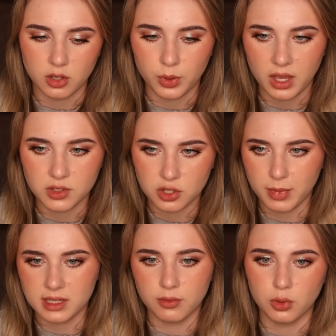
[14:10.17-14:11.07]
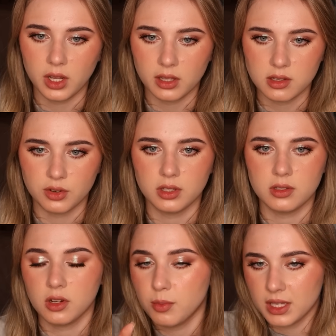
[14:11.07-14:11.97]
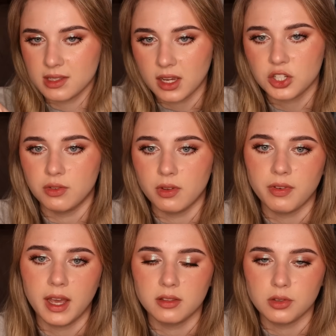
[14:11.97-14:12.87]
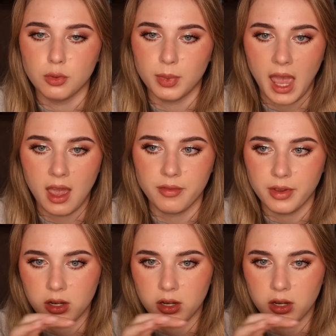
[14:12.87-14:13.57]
You know, when you have such a massive audience, there's going to be a section of your fans who behave